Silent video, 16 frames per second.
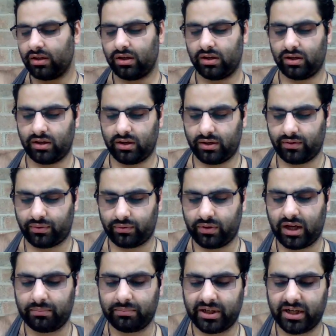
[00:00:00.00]

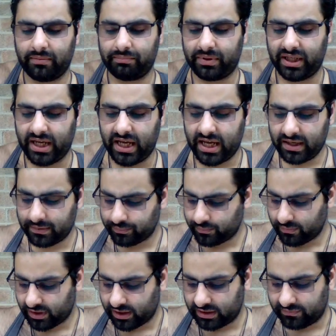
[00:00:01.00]
throughout my MBA.
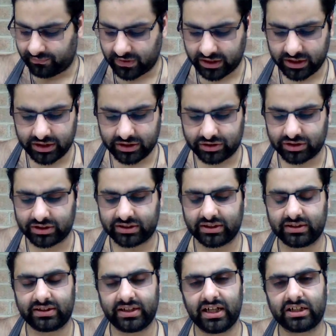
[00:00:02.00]
Very
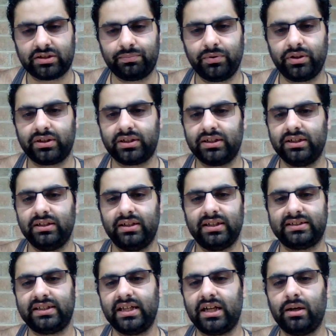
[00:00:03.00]
interesting textbook. The
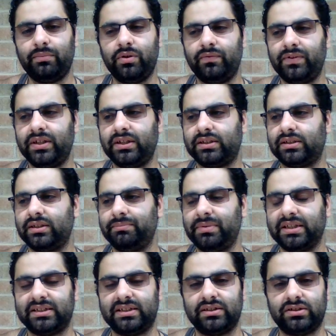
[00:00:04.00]
setup of it
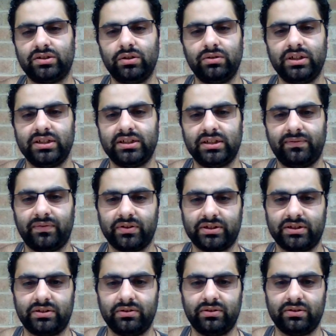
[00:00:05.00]
makes it so easy for
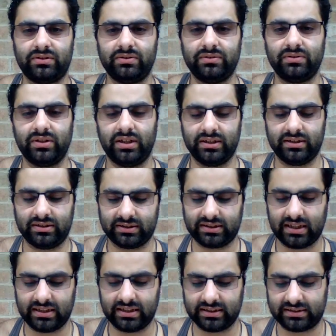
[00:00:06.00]
student to
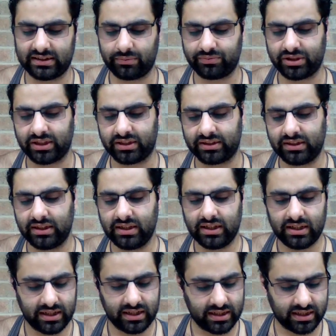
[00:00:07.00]
understand the subject.
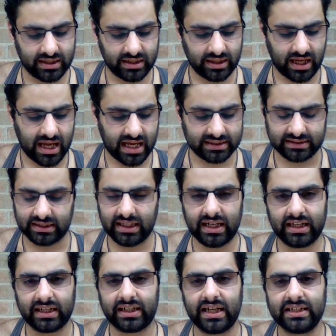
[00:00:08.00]
It has a
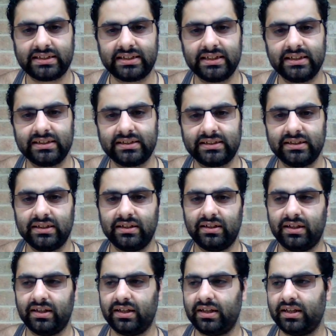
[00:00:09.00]
lot of cases
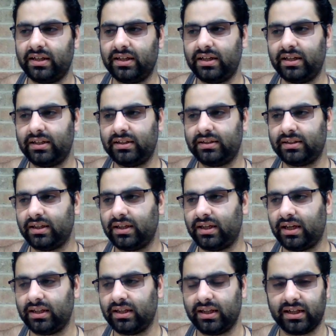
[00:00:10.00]
and
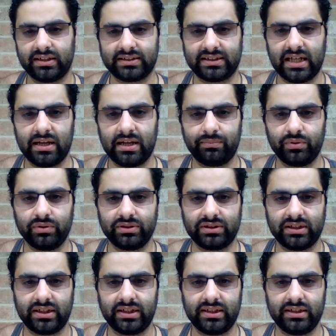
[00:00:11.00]
a lot of examples
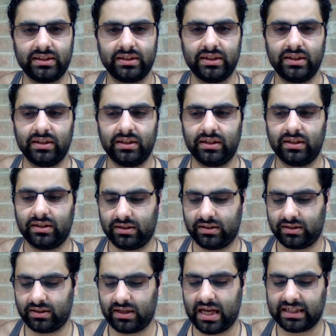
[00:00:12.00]
and
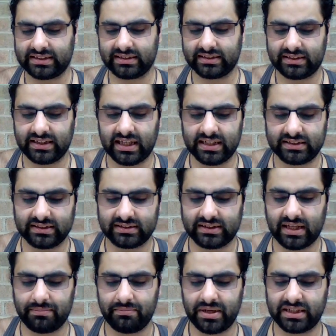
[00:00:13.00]
exercises
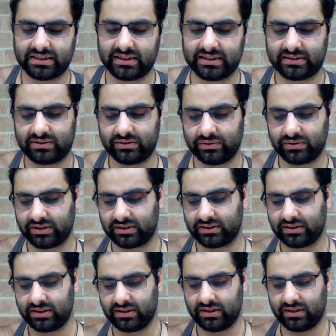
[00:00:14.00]
that makes the student